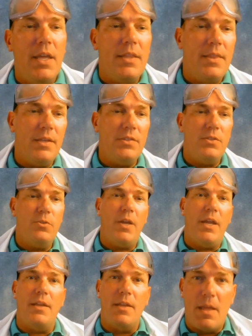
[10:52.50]
this
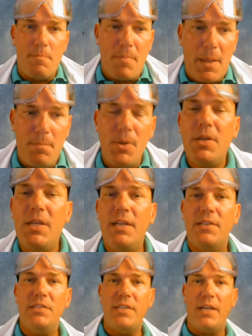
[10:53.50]
crate. By putting
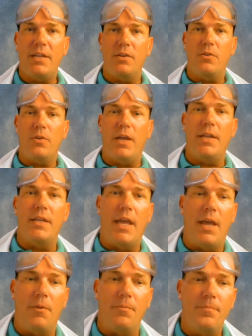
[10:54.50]
a second crate
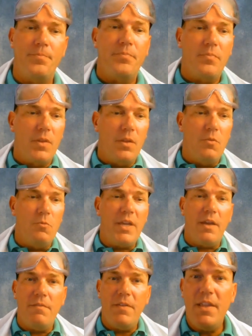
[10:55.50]
down, we
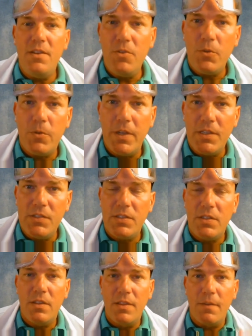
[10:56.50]
have
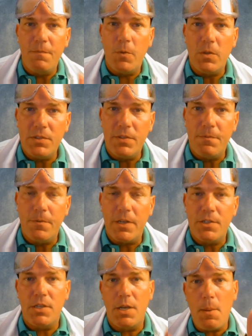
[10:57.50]
increased the force of
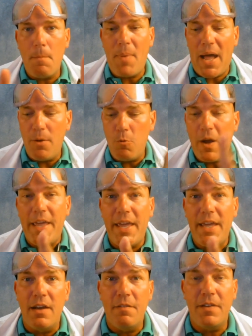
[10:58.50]
friction by
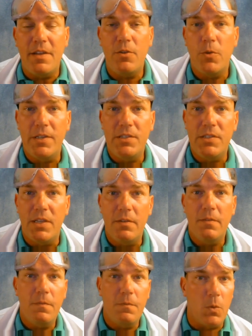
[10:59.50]
way of
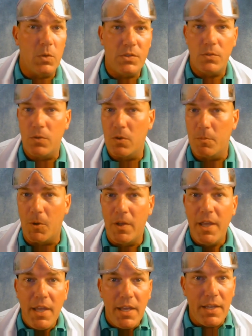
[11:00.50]
increasing force normal.
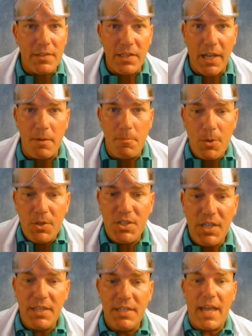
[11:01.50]
It's like
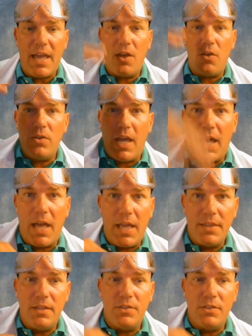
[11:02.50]
pushing down on the